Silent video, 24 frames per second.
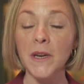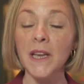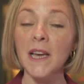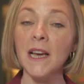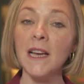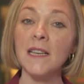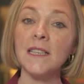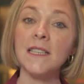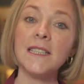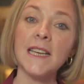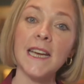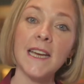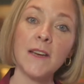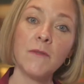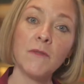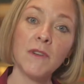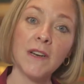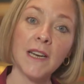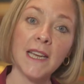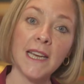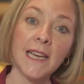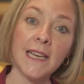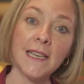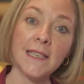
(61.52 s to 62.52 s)
it had a day
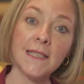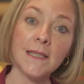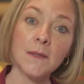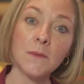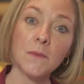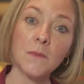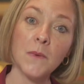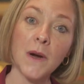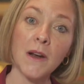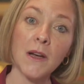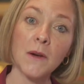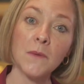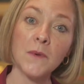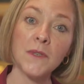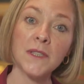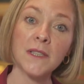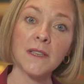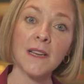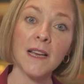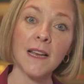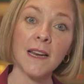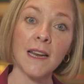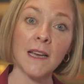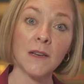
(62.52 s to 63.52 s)
release where I was
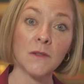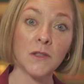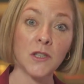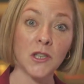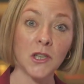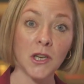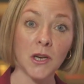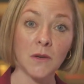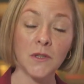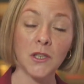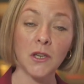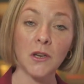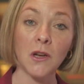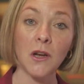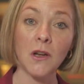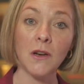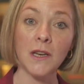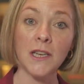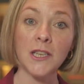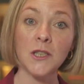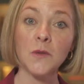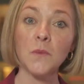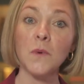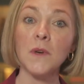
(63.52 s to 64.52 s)
allowed to go to
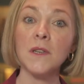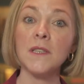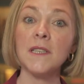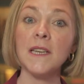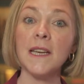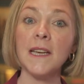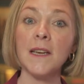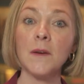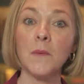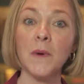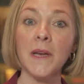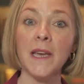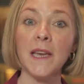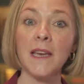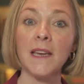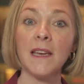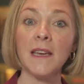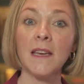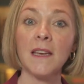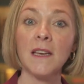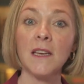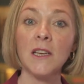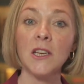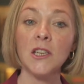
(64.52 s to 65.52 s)
college one day a week
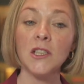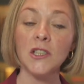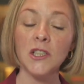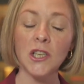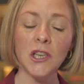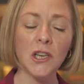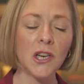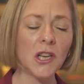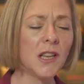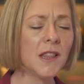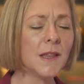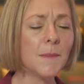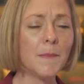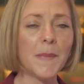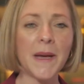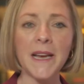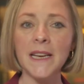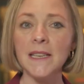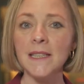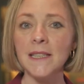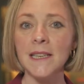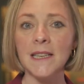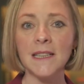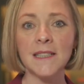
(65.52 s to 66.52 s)
to learn the
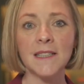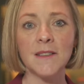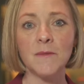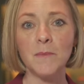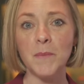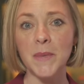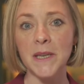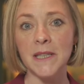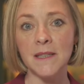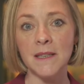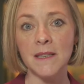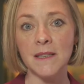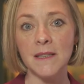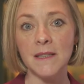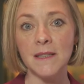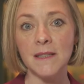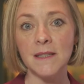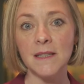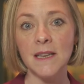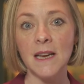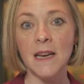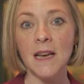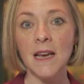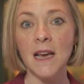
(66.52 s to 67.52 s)
basics of
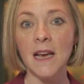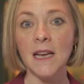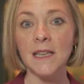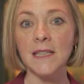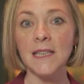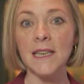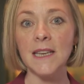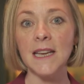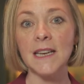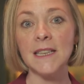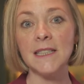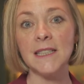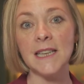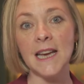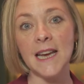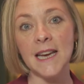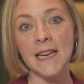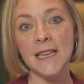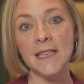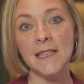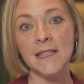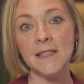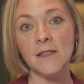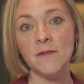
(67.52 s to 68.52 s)
business and to get a
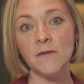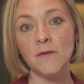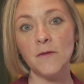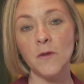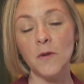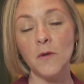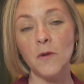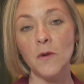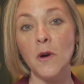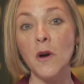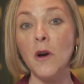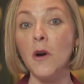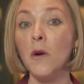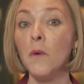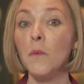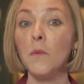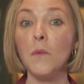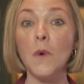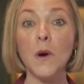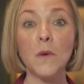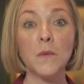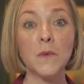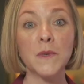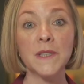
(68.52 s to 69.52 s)
taste for
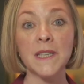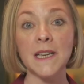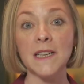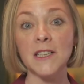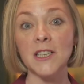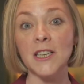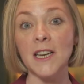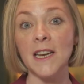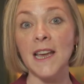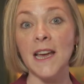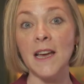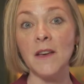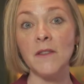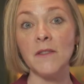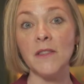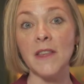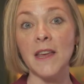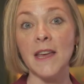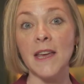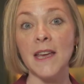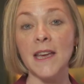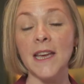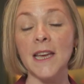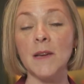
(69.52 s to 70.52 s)
what was actually out
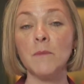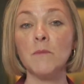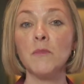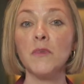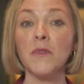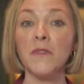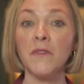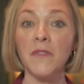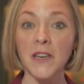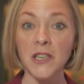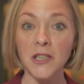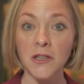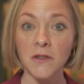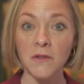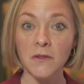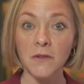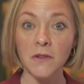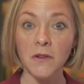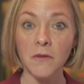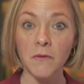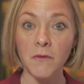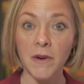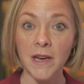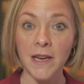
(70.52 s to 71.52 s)
there in professional
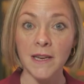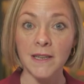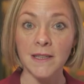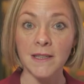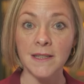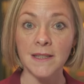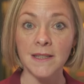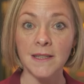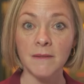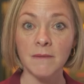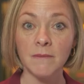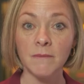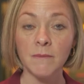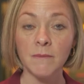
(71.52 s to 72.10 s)
careers.